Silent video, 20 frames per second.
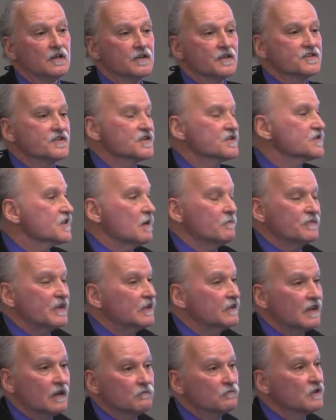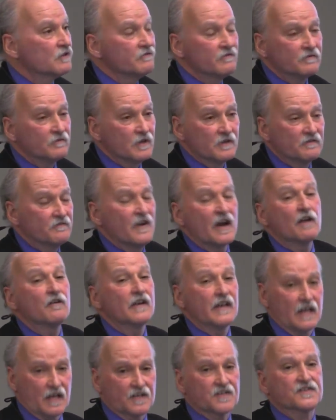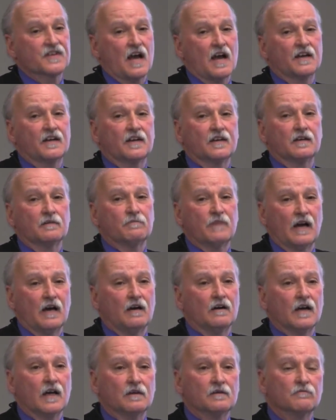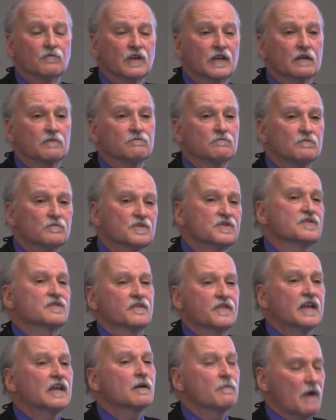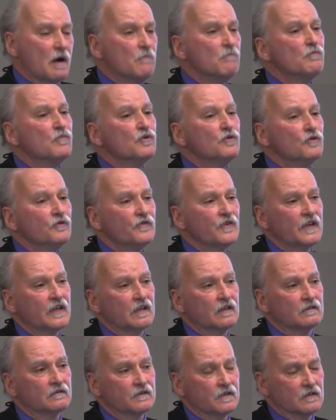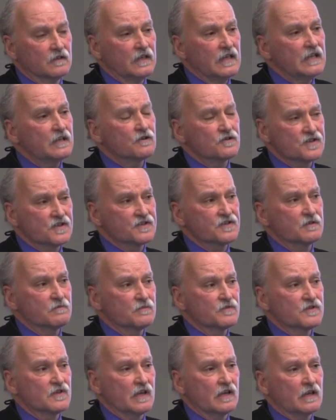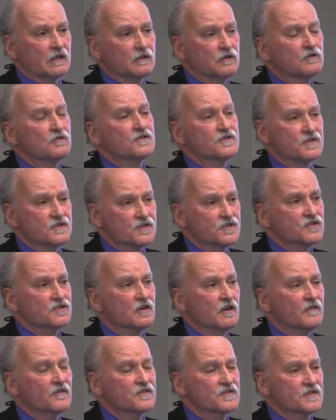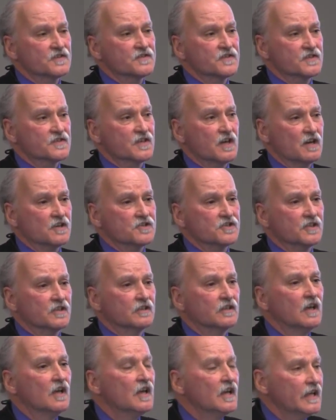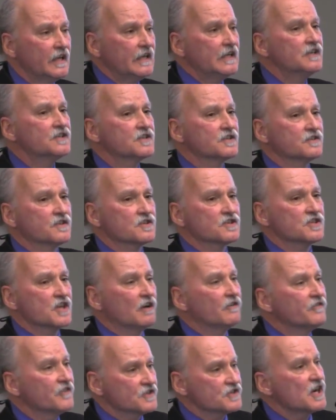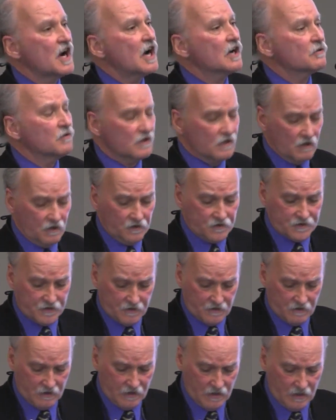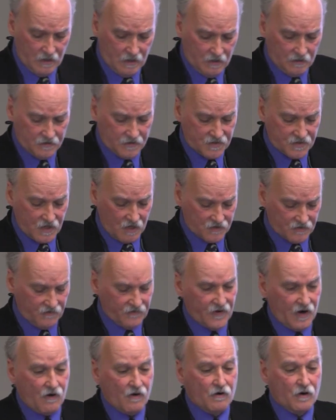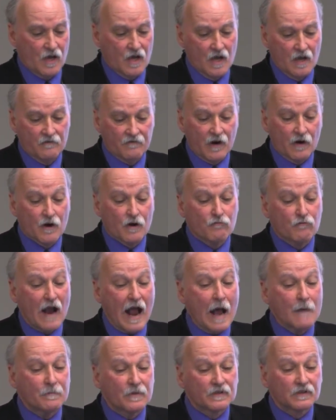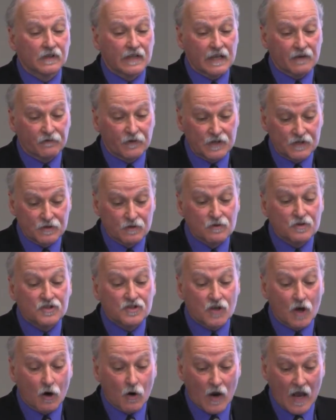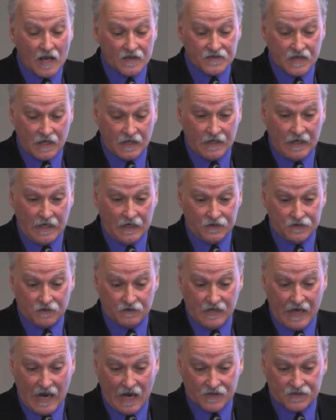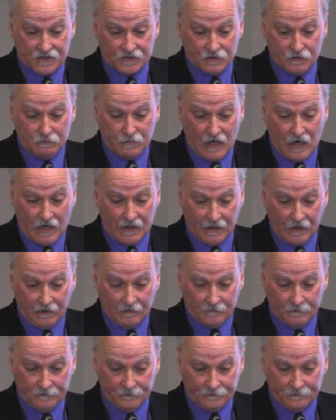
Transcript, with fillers: This is something that we're, we're very excited about, and we can think about moving the ecosystems goods and services discussion into the shellfish aquaculture uh, discussion very, very rapidly if we do so as an international body.